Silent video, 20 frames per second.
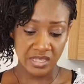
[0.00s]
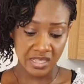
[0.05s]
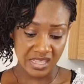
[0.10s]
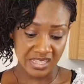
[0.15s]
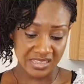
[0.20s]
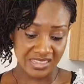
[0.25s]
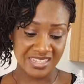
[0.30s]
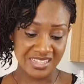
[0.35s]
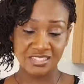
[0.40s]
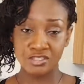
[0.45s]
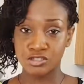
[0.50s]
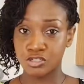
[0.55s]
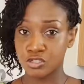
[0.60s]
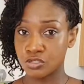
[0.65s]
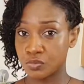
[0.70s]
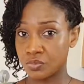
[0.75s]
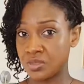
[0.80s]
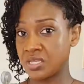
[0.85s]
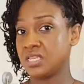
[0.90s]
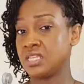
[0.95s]
this should
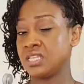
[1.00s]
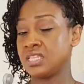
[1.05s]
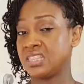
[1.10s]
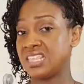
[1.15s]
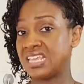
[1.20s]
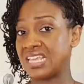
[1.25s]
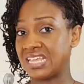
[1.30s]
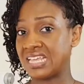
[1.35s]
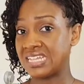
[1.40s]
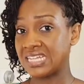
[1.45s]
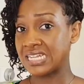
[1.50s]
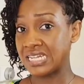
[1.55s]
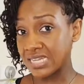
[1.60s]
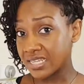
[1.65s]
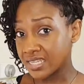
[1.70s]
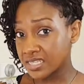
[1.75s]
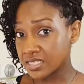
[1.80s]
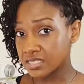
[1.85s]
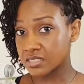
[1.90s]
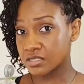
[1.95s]
be the
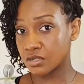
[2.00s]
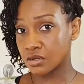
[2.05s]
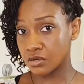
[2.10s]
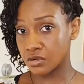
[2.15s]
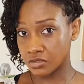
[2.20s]
least on